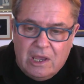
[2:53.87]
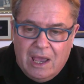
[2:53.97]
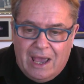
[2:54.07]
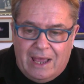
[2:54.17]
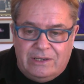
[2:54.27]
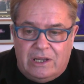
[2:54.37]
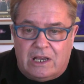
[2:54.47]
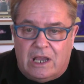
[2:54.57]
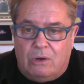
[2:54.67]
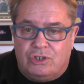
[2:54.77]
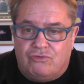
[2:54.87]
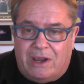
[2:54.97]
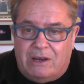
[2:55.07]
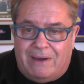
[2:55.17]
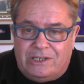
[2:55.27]
And go
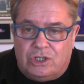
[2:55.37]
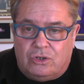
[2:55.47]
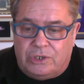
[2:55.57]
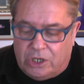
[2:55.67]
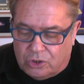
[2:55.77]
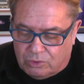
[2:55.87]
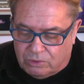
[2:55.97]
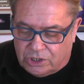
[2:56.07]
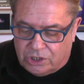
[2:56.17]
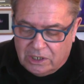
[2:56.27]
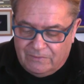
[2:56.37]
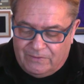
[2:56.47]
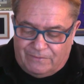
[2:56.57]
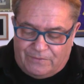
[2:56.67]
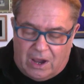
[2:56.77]
straight away to Goodwood
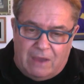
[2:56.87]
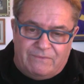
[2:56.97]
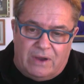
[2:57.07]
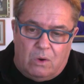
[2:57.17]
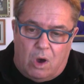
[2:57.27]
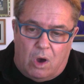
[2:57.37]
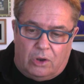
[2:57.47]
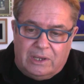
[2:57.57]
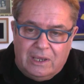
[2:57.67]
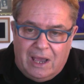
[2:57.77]
for the 501.